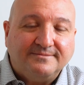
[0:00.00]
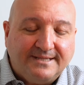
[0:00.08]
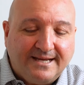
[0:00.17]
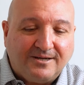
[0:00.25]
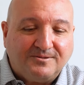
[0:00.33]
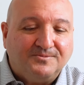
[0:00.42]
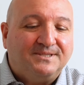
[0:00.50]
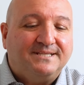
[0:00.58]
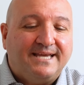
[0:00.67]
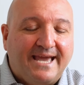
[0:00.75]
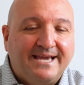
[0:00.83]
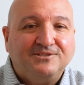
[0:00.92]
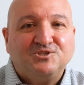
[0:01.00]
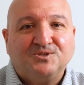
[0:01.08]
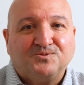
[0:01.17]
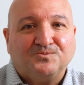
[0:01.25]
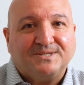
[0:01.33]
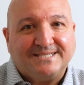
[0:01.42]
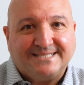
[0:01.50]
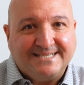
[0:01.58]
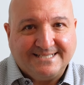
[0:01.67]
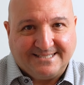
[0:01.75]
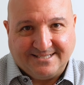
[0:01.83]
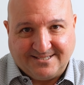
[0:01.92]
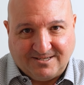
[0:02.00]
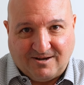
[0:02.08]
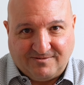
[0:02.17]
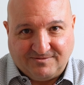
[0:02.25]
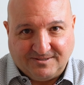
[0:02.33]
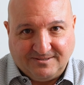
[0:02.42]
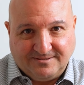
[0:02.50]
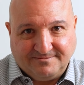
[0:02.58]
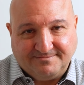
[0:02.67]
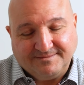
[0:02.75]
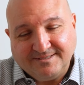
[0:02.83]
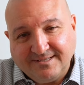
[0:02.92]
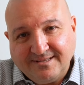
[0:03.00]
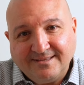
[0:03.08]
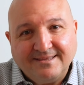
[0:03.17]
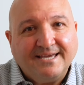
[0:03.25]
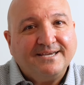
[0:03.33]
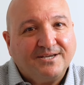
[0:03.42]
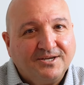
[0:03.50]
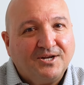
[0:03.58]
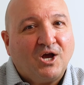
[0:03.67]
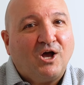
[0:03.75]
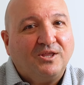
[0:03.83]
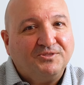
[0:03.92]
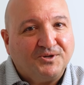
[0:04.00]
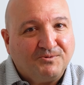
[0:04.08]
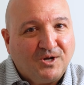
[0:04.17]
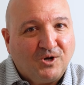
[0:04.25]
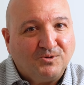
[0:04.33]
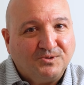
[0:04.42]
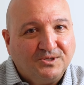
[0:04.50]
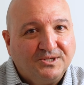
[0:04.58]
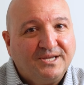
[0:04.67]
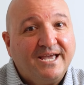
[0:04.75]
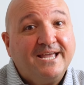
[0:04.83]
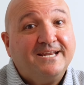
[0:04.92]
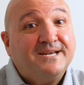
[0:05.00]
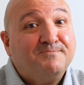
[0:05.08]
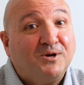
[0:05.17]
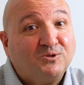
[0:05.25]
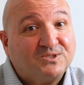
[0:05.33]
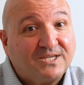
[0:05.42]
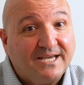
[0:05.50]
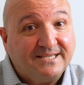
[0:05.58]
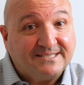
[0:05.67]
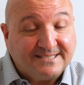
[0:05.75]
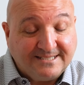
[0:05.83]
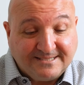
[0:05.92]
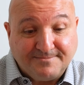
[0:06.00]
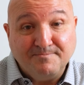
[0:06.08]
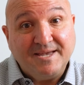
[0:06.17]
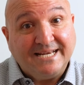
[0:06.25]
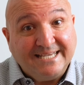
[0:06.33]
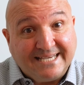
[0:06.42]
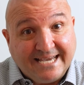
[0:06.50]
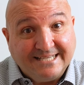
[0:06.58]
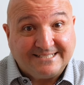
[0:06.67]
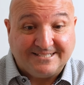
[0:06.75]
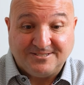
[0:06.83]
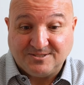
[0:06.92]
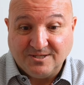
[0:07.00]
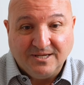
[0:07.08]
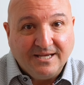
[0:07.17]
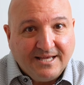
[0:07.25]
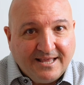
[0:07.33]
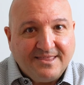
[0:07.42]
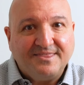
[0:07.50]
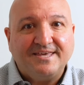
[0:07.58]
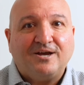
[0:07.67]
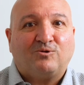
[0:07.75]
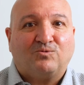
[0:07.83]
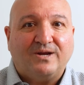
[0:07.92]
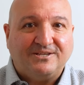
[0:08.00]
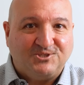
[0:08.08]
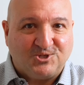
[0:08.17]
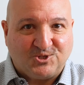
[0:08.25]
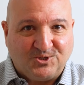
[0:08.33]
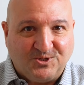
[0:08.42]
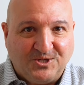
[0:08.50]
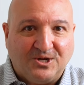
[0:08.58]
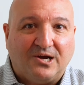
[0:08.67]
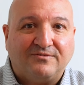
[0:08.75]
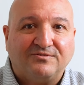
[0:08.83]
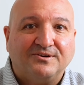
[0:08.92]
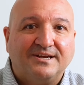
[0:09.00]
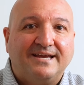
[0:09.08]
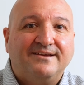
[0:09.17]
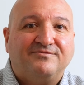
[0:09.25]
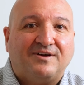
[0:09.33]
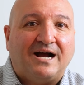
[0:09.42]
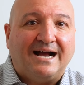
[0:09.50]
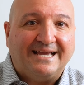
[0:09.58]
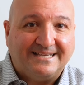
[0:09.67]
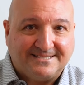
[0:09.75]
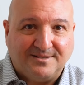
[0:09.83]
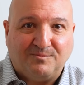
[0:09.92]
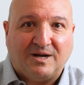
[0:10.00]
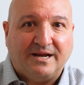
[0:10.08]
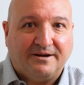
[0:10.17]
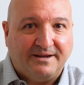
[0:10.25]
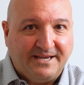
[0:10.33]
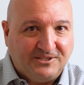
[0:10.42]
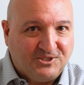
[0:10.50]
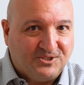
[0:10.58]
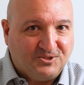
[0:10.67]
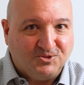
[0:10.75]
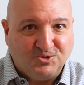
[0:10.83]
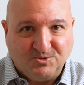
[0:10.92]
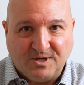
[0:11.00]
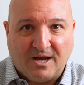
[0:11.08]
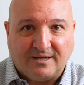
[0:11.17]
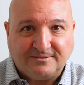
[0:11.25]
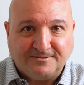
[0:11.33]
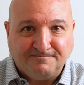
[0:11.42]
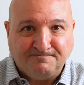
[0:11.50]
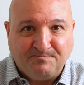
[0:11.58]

Now, when the agent receives this offer, they could on their own, and in most cases, many cases, they'll register the offer if I, as the buyer agent, do not.